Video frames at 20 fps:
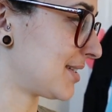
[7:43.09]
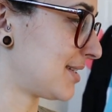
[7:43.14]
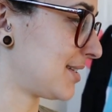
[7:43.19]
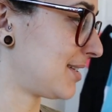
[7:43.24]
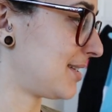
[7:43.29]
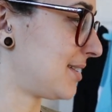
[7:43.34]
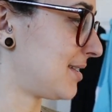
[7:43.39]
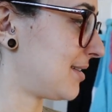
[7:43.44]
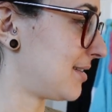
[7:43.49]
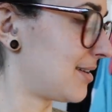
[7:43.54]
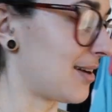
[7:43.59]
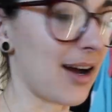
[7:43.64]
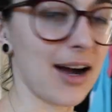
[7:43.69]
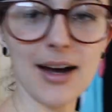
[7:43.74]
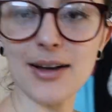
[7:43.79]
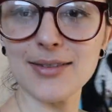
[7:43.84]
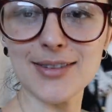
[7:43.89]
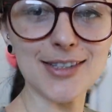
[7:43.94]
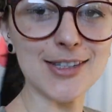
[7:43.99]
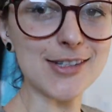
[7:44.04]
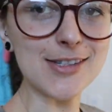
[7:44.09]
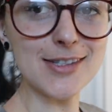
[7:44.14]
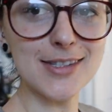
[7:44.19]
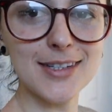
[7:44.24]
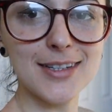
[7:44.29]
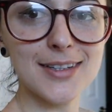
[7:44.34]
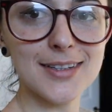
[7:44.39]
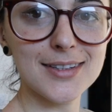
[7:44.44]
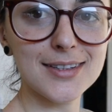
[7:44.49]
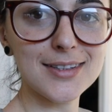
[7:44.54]

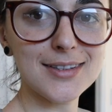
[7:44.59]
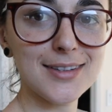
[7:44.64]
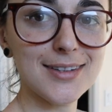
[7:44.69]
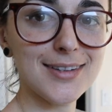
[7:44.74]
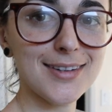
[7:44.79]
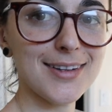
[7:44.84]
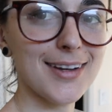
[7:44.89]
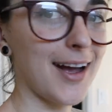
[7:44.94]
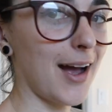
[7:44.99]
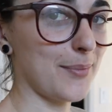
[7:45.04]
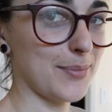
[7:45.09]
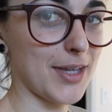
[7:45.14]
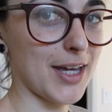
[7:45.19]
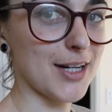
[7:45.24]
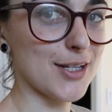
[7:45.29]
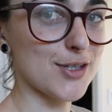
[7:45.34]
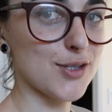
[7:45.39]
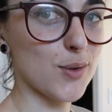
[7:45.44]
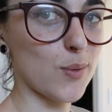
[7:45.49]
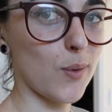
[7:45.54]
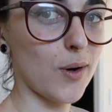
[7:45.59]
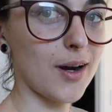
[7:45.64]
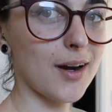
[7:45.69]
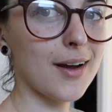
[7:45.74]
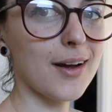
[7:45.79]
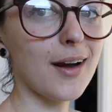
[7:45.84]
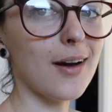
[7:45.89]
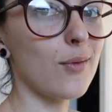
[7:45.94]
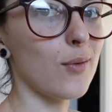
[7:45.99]
I'm getting to work.